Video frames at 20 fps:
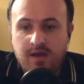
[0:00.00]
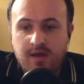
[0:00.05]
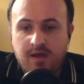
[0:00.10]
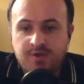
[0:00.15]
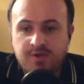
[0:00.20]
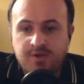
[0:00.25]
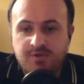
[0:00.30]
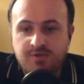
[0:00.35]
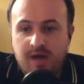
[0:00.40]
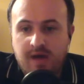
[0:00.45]

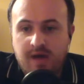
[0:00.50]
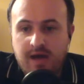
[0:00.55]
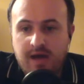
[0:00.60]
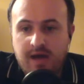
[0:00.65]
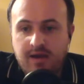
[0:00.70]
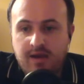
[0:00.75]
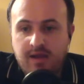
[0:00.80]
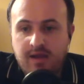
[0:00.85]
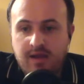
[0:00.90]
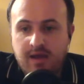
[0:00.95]

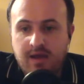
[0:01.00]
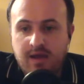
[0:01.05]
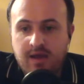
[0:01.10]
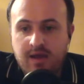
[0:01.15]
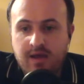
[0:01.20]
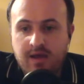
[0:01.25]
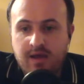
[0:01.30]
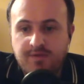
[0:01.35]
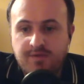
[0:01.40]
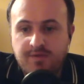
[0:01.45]
Joanne,
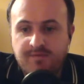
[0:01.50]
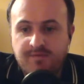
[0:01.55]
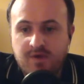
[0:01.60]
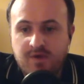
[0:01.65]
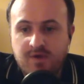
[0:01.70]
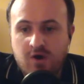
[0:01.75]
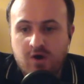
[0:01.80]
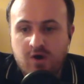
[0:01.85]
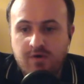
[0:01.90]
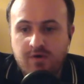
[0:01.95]
do you
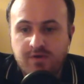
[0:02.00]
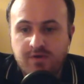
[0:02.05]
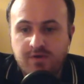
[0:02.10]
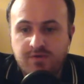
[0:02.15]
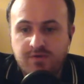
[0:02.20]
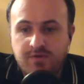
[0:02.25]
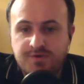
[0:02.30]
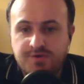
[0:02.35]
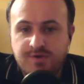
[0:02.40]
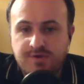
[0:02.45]
think Holly
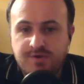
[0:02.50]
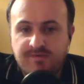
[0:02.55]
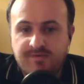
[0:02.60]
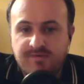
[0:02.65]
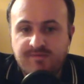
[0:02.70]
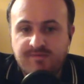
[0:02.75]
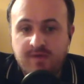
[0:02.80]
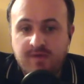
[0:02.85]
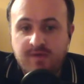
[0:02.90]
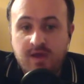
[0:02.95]
knew the
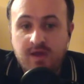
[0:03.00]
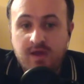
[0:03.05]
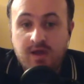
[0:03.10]
truth?